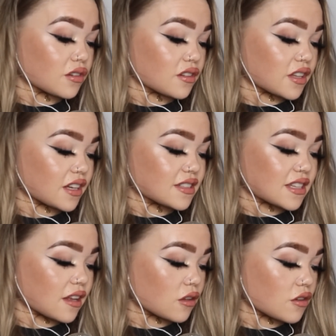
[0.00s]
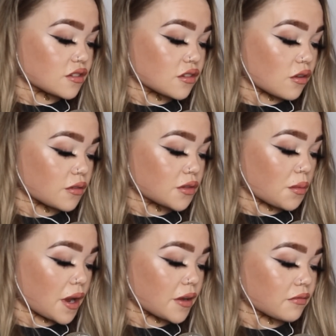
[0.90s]
good things get lost along the
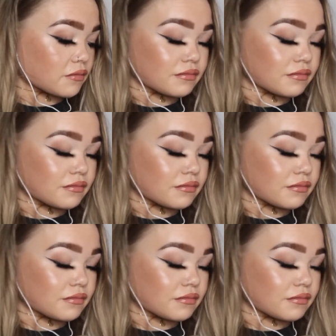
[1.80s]
way.